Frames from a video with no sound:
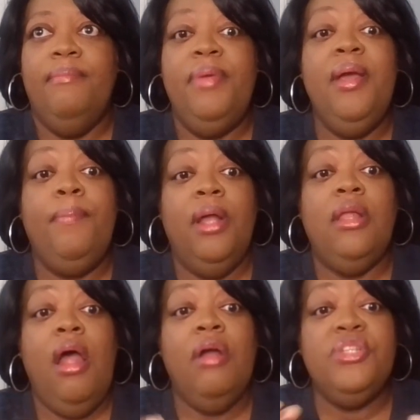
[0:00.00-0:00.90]
be a
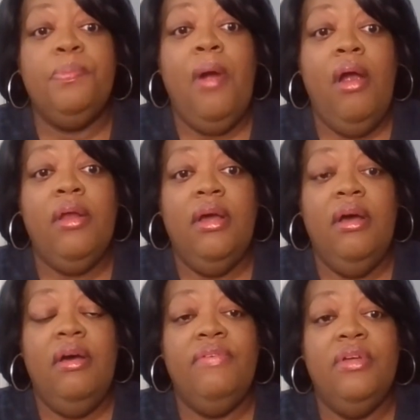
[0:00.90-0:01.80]
large part
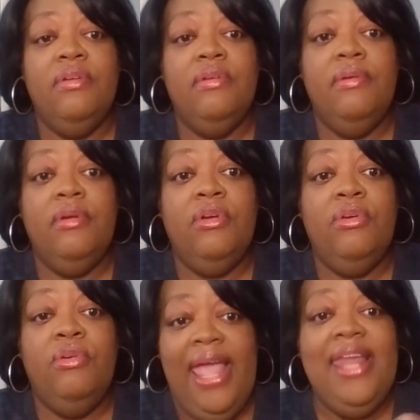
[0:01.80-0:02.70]
of
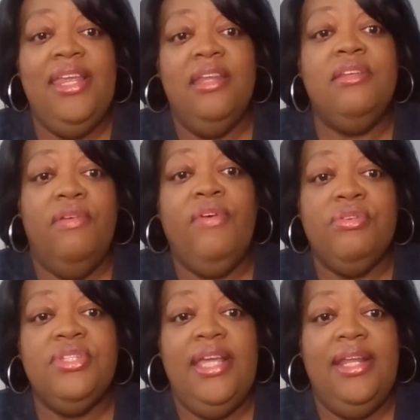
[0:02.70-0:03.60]
creating the
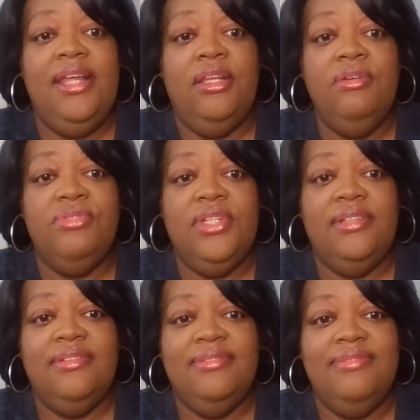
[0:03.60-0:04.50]
diversity and inclusion.